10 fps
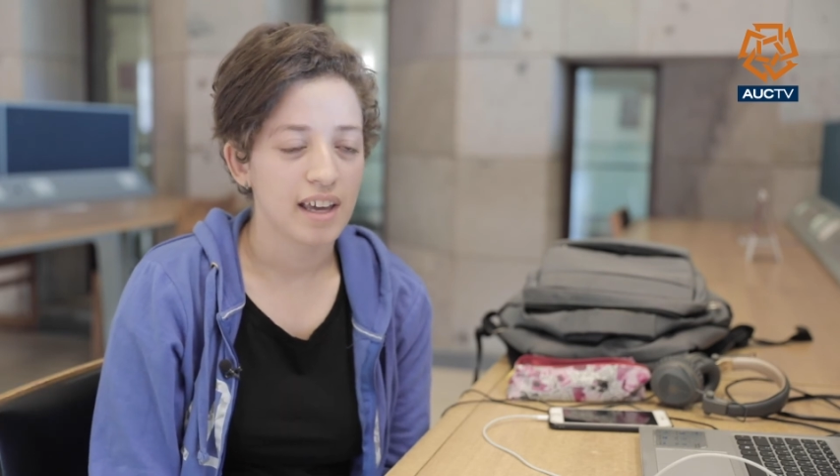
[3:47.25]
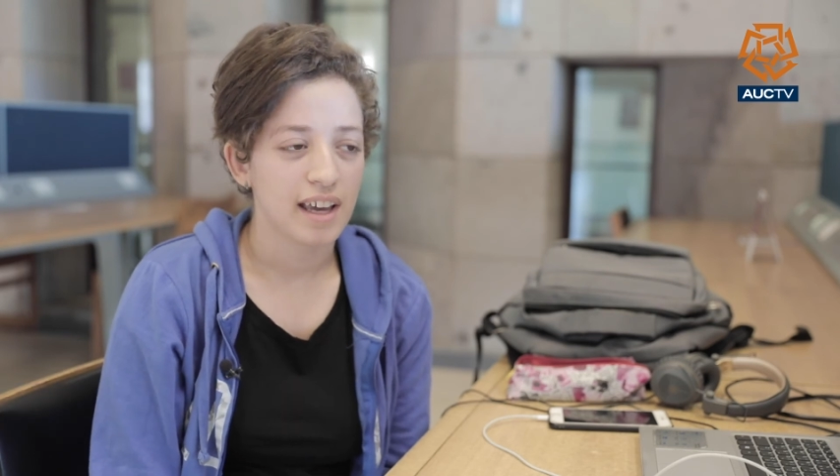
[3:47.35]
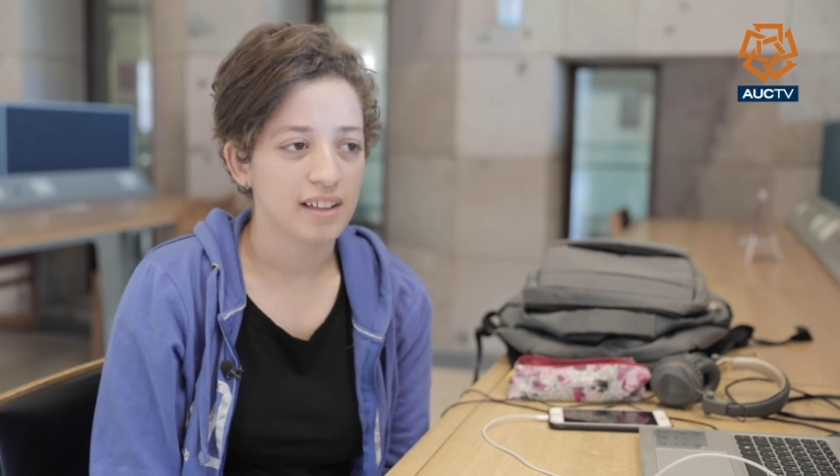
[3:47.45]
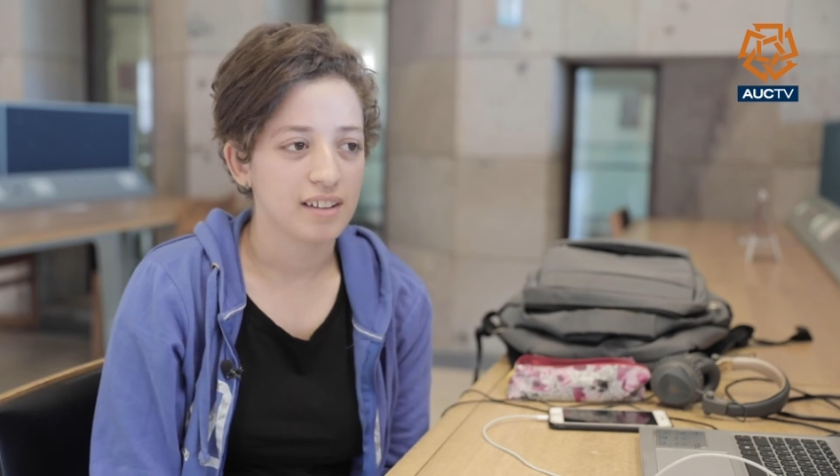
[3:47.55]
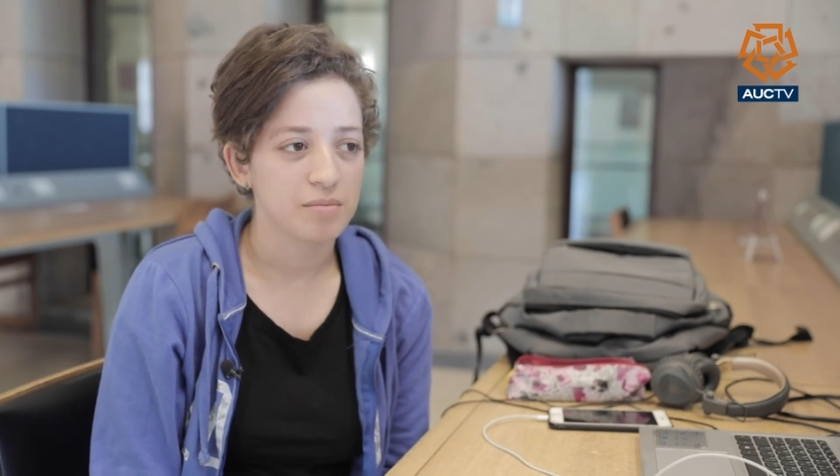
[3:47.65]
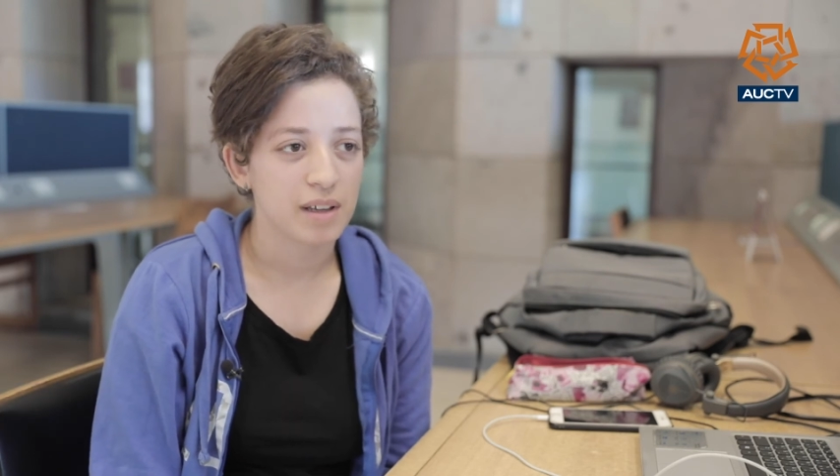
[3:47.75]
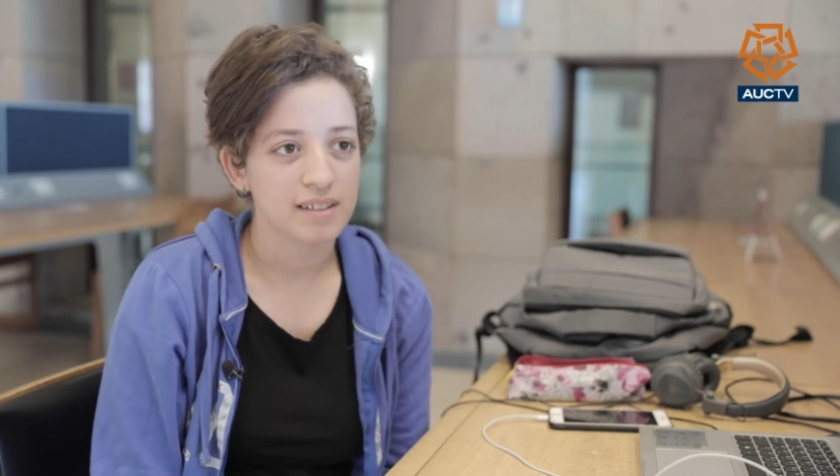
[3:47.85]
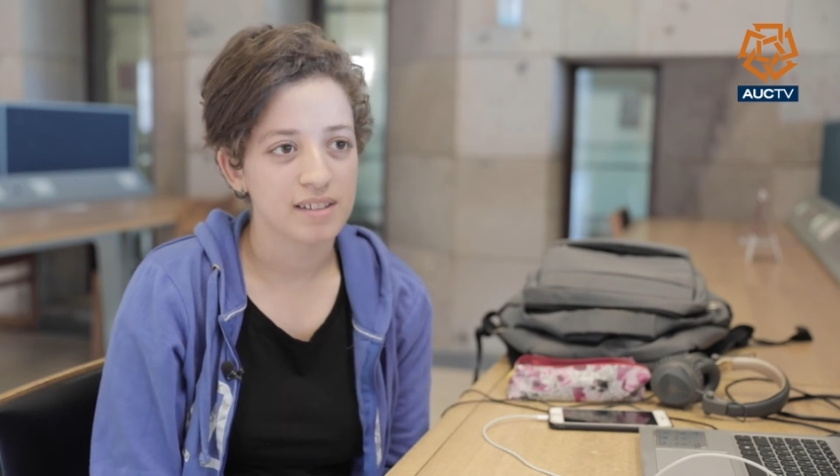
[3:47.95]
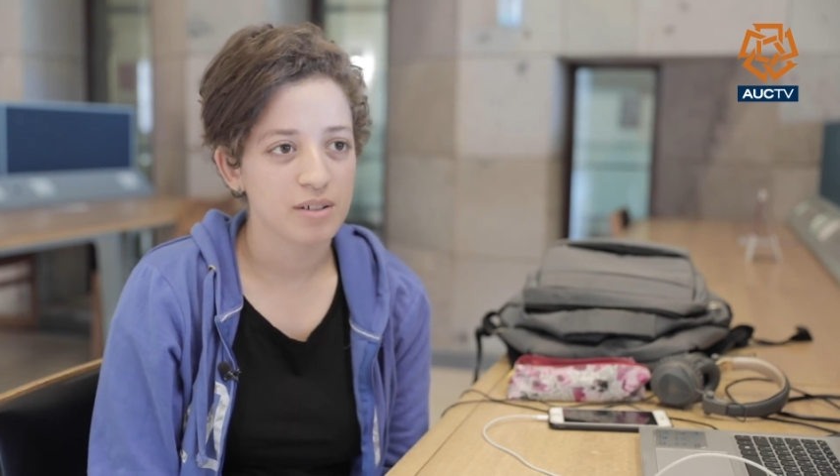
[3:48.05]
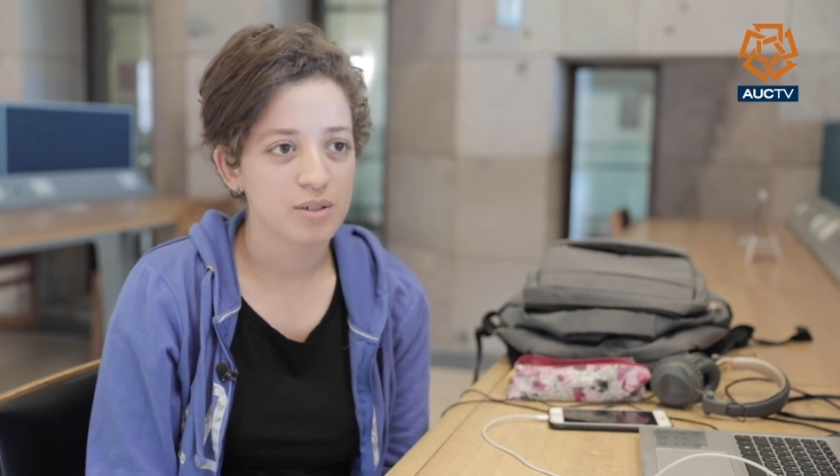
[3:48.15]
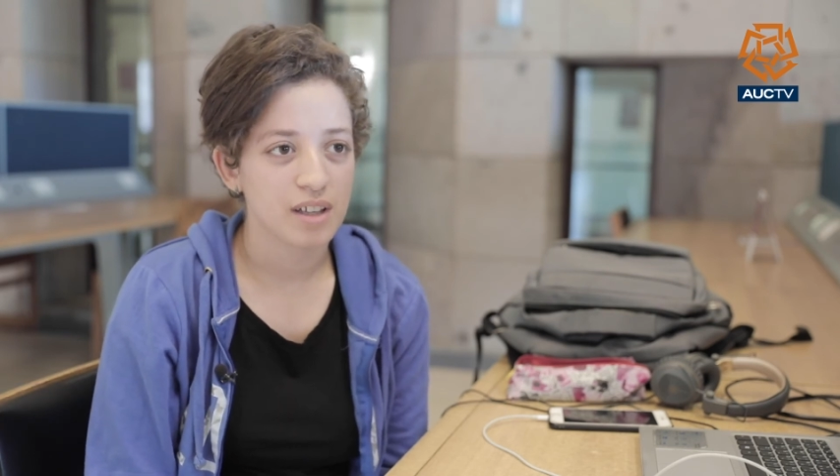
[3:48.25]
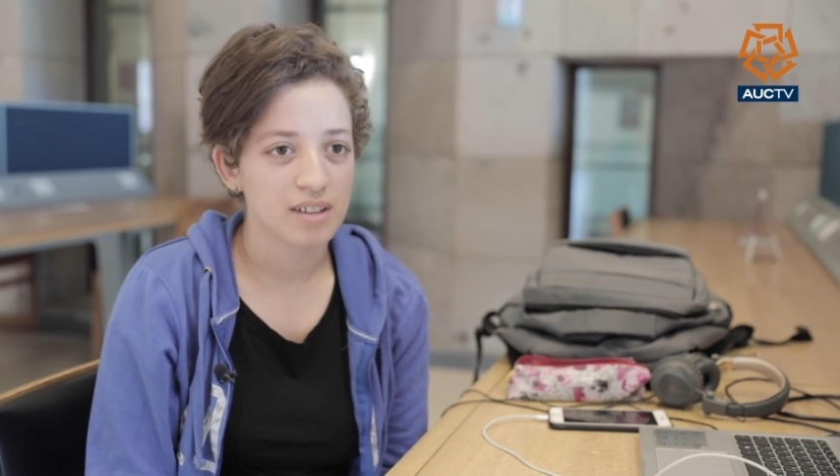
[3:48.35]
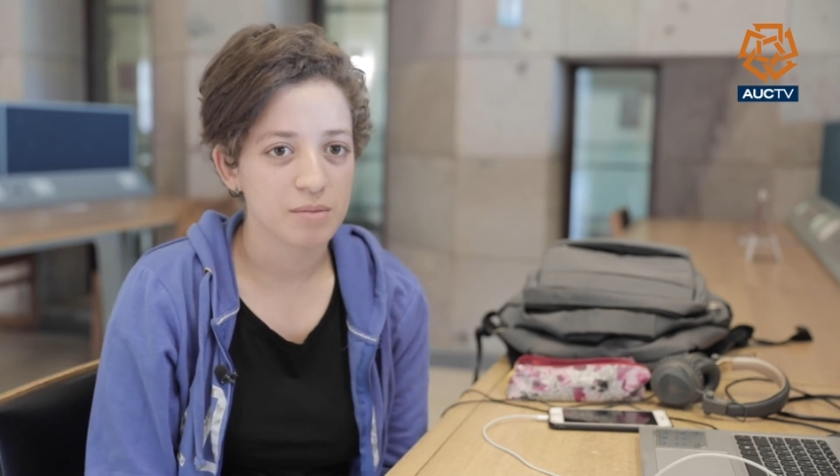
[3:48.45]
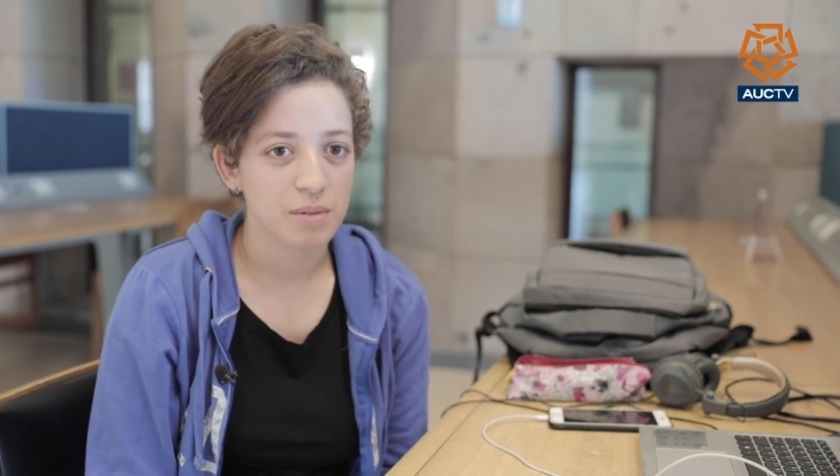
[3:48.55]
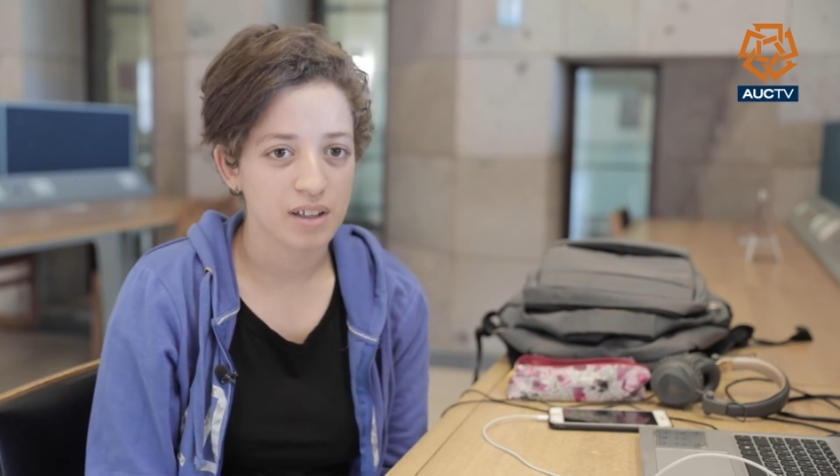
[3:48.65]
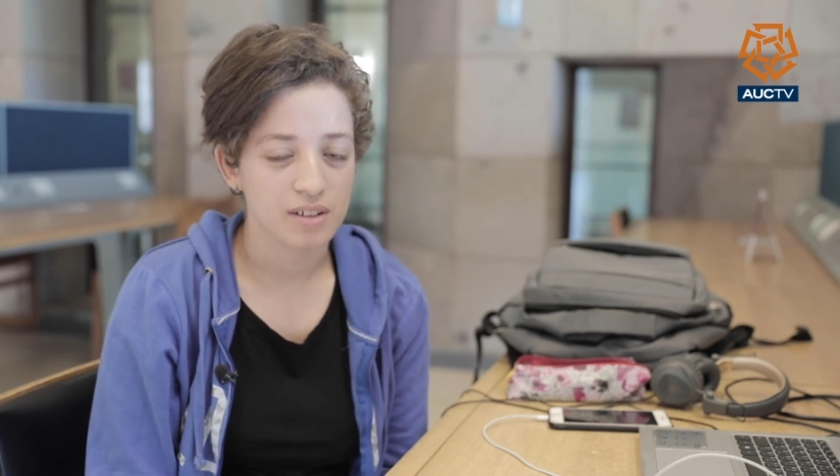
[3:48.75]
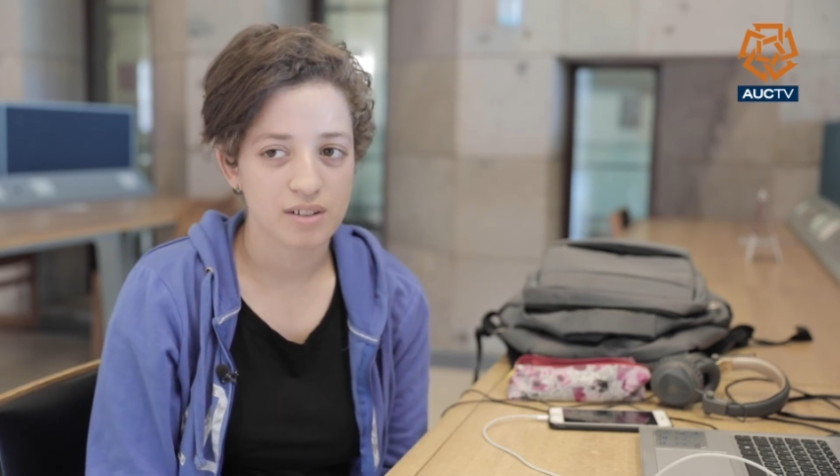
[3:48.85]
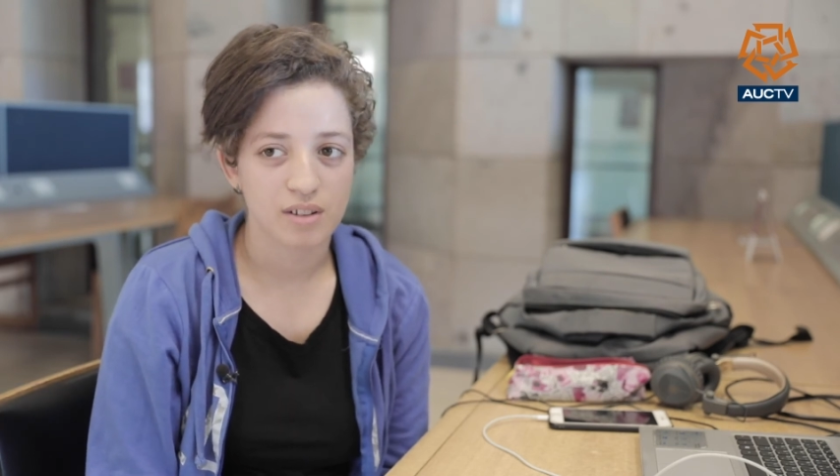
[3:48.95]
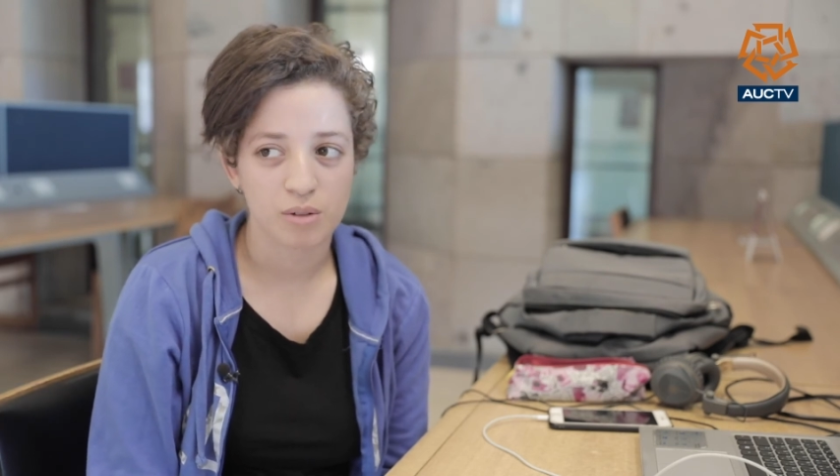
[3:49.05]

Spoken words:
and it makes zero sense because